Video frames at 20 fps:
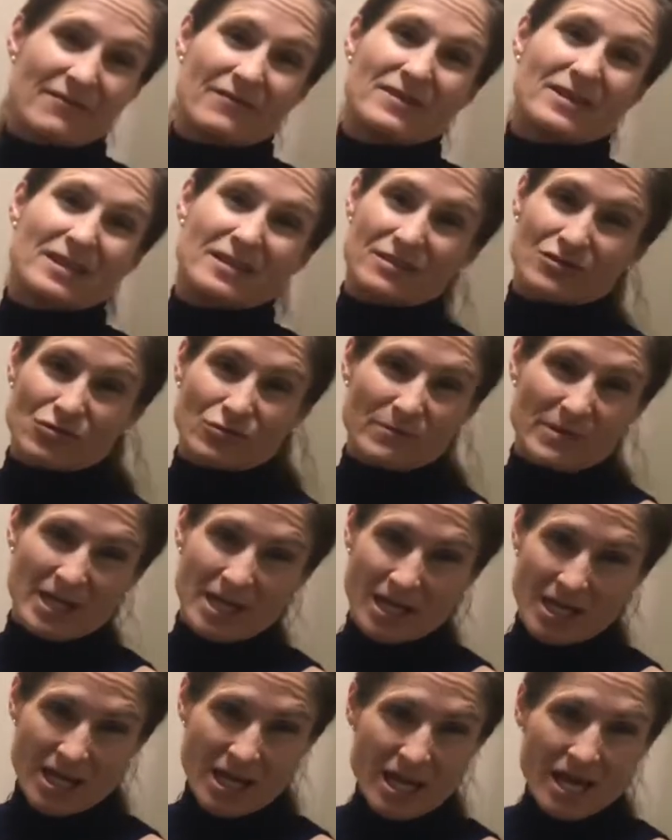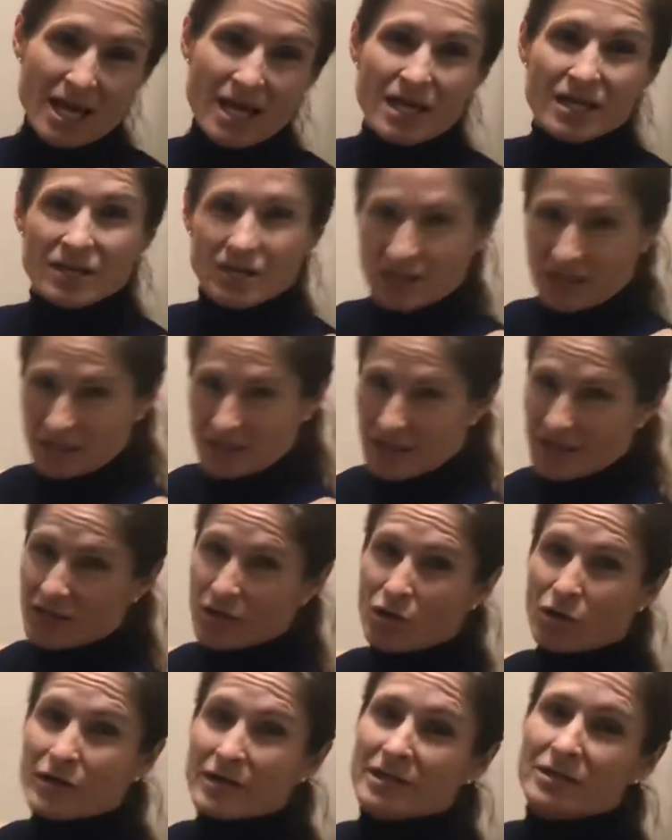needs to be, in
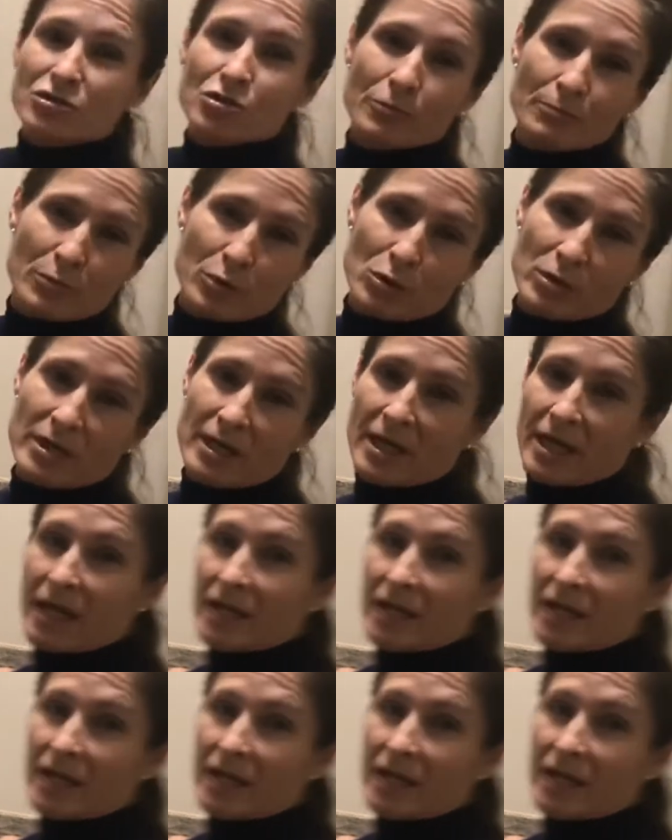order to put the